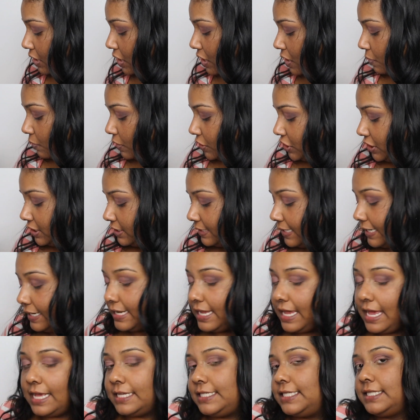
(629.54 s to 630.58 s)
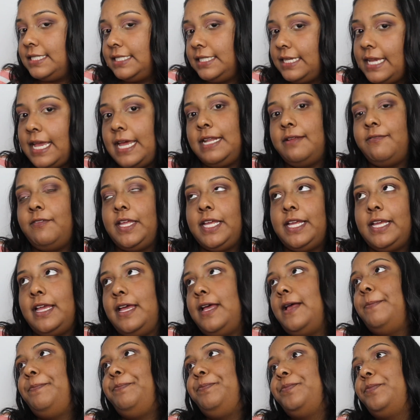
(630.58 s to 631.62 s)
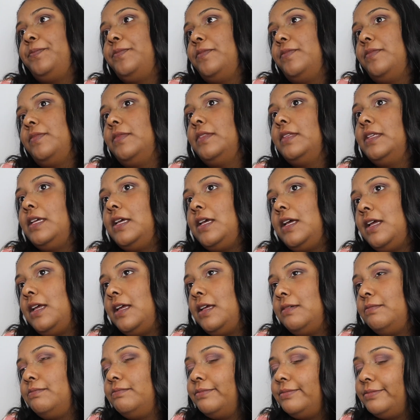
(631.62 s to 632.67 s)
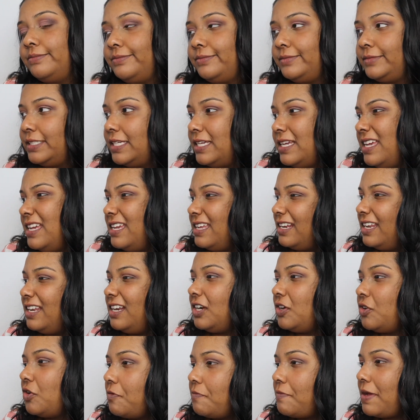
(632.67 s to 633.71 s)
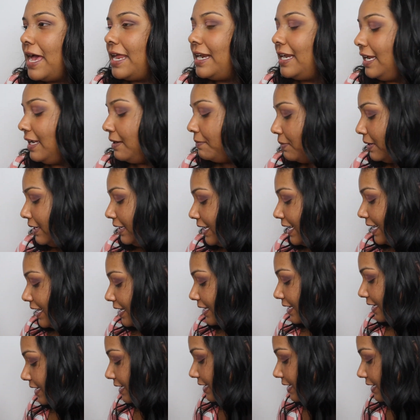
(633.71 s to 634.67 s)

which is like a kind of like not a chromatic, but like